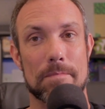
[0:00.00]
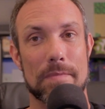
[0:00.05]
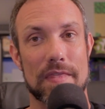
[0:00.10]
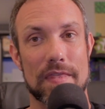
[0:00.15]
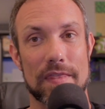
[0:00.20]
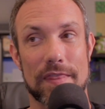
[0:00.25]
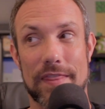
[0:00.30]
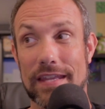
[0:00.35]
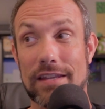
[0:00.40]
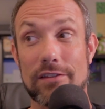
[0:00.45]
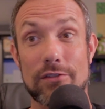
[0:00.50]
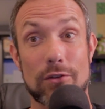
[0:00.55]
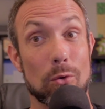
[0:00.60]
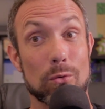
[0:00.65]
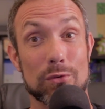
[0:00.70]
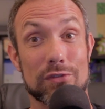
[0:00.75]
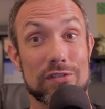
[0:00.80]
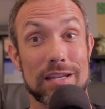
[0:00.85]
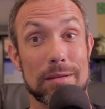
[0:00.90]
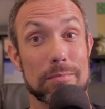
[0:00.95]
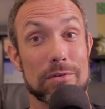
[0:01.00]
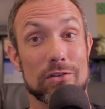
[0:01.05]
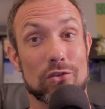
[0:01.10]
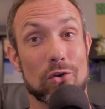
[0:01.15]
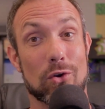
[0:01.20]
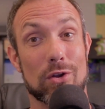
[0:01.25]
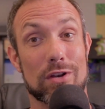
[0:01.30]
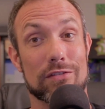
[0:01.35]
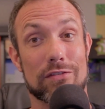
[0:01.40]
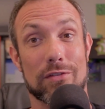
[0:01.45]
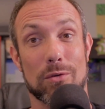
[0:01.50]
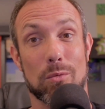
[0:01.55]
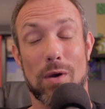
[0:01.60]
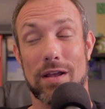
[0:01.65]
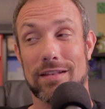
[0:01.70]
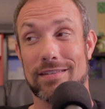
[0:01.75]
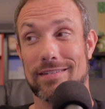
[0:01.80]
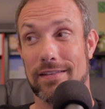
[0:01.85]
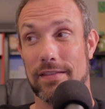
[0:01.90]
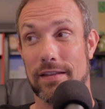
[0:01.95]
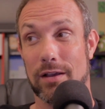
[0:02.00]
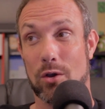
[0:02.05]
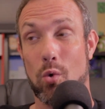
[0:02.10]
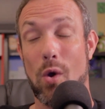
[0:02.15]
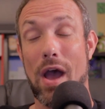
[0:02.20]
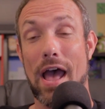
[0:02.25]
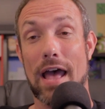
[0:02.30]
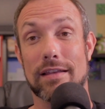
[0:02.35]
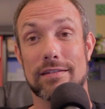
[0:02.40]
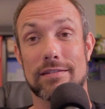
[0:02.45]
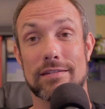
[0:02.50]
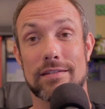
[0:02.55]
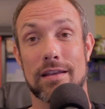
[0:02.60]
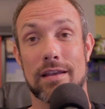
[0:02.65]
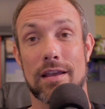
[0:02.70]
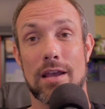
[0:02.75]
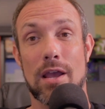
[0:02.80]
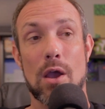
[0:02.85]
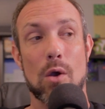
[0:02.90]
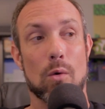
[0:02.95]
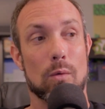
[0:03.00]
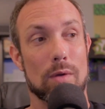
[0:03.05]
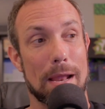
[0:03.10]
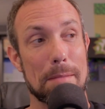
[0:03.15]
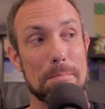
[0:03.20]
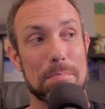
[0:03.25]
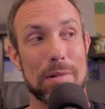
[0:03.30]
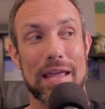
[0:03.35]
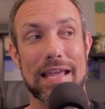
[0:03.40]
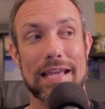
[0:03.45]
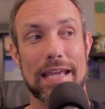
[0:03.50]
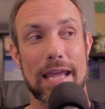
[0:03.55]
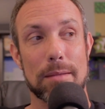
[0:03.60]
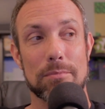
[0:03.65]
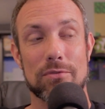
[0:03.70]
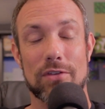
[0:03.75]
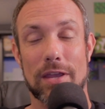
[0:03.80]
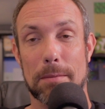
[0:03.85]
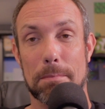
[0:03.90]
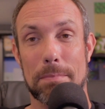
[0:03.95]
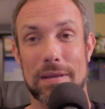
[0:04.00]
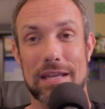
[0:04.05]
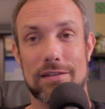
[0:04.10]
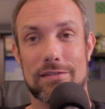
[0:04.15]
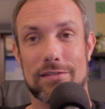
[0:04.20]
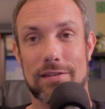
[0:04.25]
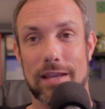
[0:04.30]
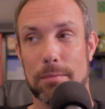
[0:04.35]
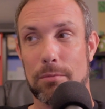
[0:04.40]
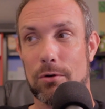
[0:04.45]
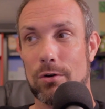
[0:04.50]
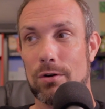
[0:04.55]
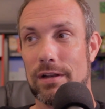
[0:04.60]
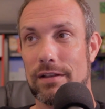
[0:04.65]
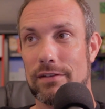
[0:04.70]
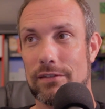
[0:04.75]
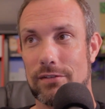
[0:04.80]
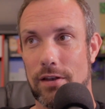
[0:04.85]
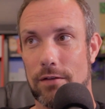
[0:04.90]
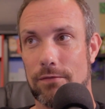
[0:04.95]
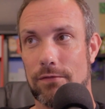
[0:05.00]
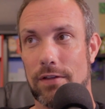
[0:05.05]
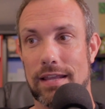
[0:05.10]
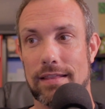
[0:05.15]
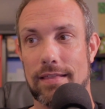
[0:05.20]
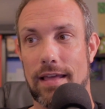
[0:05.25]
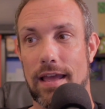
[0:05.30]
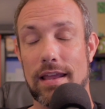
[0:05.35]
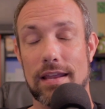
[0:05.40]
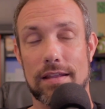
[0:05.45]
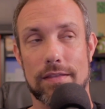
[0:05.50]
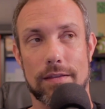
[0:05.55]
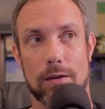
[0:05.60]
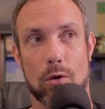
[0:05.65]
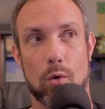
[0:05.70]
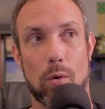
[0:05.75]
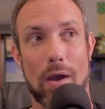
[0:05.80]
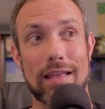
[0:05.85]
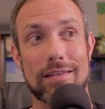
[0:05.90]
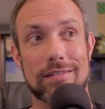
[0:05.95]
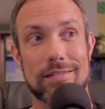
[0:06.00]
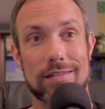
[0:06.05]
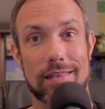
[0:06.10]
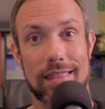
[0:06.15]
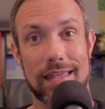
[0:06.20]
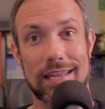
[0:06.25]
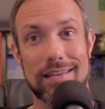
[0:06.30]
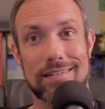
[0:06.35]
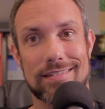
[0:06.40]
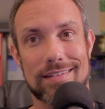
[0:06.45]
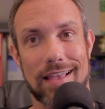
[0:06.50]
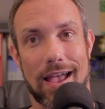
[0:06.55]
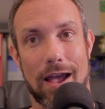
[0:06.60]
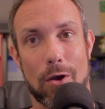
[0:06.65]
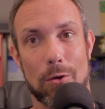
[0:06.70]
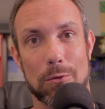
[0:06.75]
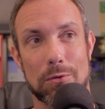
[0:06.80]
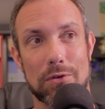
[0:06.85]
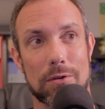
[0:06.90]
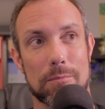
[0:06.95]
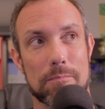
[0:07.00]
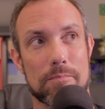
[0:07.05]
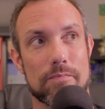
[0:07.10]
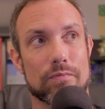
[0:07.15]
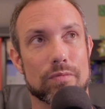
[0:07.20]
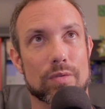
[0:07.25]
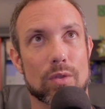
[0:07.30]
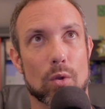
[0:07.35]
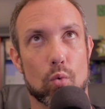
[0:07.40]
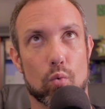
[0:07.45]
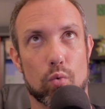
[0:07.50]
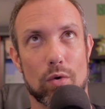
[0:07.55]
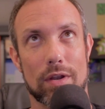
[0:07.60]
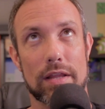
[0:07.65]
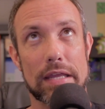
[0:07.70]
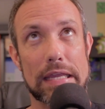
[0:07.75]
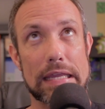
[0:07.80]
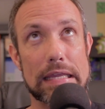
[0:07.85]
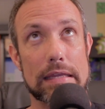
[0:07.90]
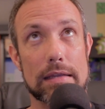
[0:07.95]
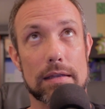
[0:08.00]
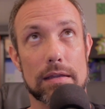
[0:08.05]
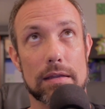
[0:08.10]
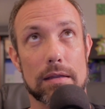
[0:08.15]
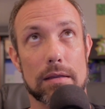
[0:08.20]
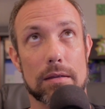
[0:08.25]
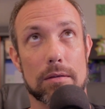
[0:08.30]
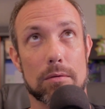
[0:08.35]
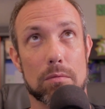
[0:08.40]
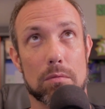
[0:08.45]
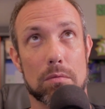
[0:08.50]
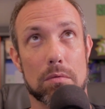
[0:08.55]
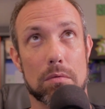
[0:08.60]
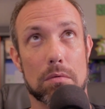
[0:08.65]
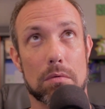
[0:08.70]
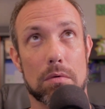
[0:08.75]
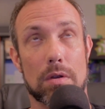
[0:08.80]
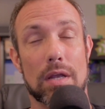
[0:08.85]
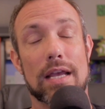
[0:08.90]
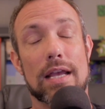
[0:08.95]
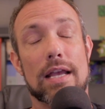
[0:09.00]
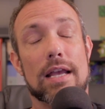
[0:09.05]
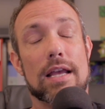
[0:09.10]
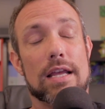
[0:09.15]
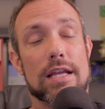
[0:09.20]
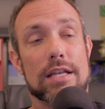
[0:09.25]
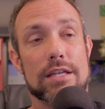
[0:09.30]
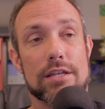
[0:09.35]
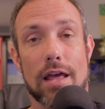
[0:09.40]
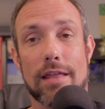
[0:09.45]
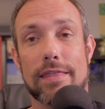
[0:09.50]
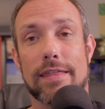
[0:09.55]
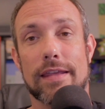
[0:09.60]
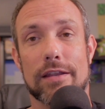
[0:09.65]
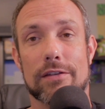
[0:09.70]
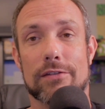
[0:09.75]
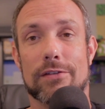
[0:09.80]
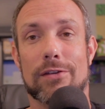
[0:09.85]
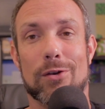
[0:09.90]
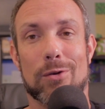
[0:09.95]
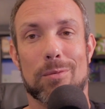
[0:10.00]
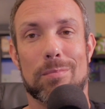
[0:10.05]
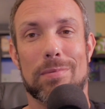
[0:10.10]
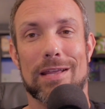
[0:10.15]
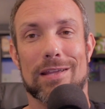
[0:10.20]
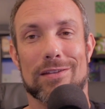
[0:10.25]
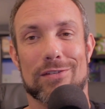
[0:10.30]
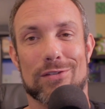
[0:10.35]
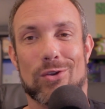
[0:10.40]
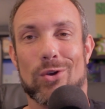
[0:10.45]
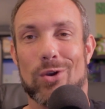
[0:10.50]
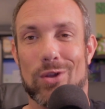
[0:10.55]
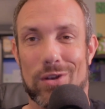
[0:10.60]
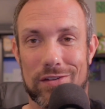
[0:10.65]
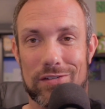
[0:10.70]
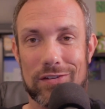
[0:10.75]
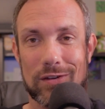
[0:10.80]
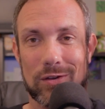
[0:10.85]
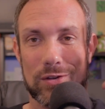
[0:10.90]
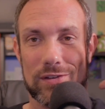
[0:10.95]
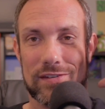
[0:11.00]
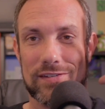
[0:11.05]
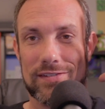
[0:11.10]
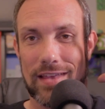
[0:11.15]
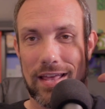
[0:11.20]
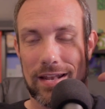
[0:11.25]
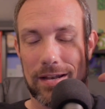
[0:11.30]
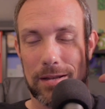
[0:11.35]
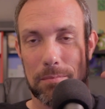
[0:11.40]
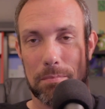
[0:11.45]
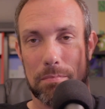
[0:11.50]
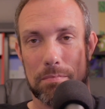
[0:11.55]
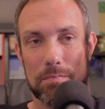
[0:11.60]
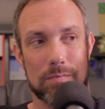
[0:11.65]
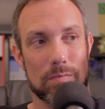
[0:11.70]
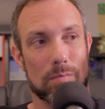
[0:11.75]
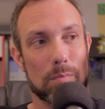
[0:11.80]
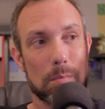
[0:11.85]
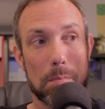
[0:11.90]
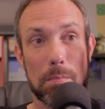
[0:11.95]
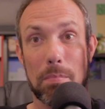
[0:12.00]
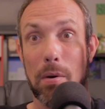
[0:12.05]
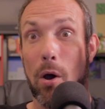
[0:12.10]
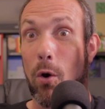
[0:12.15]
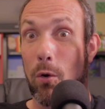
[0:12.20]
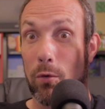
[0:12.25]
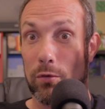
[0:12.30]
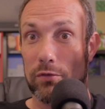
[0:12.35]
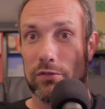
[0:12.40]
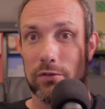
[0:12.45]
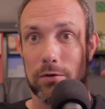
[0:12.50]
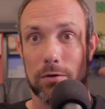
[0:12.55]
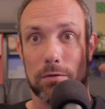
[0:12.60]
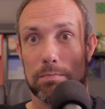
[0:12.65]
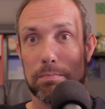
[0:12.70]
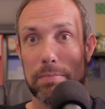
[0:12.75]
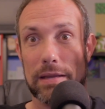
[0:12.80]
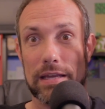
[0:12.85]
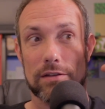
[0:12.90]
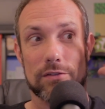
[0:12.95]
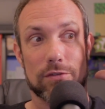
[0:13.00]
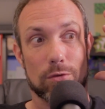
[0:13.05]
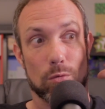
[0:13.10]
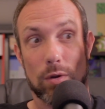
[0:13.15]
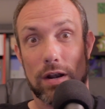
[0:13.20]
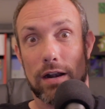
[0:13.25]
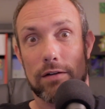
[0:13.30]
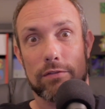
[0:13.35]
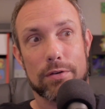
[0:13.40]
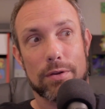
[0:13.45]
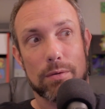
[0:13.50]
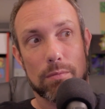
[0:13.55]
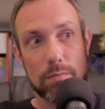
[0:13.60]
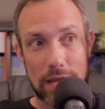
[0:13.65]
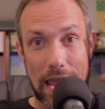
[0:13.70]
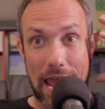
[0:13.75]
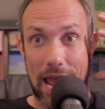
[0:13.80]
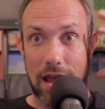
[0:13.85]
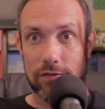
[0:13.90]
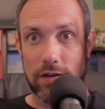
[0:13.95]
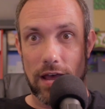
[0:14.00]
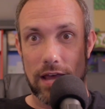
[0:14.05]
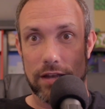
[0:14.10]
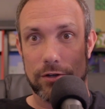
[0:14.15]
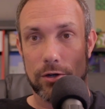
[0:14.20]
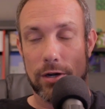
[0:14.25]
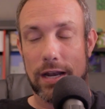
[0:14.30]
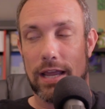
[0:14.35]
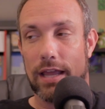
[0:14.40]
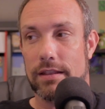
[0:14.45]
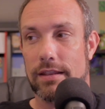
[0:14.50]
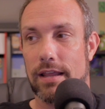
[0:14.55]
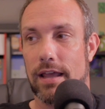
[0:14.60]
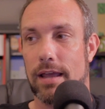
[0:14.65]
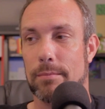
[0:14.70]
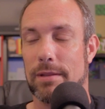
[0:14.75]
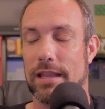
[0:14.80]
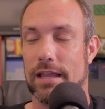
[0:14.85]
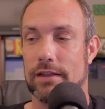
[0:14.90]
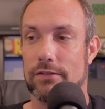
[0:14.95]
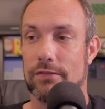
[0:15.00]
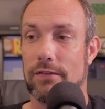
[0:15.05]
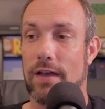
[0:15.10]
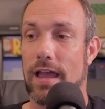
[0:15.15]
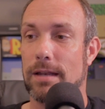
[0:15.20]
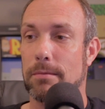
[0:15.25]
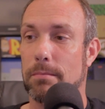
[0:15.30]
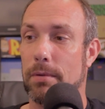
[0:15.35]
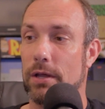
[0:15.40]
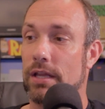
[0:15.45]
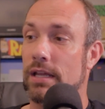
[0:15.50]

these don't seem as good as the ones in the Quest. When I'm playing games like Beat Saber and stuff like that, in the Quest, they sound really... Nothing is going to be as good as a good set of bows or beats or whatever you have on your head. I mean, that's fine, but